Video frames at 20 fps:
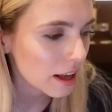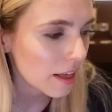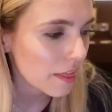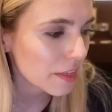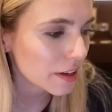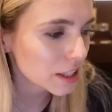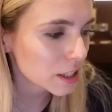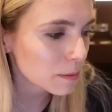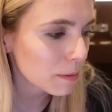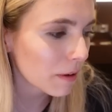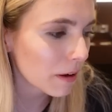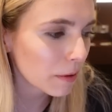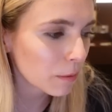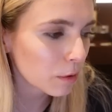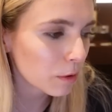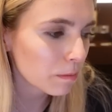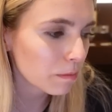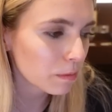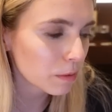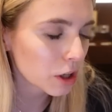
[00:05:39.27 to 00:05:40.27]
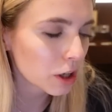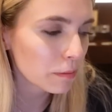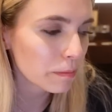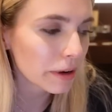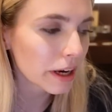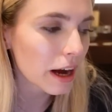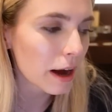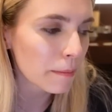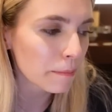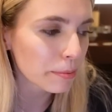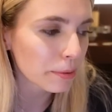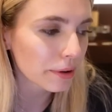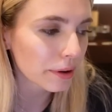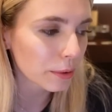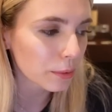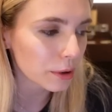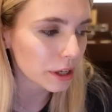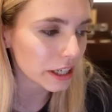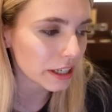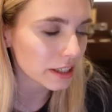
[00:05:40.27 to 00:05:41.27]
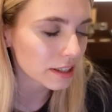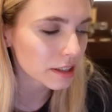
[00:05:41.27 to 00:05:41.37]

this pawn could become pretty weak.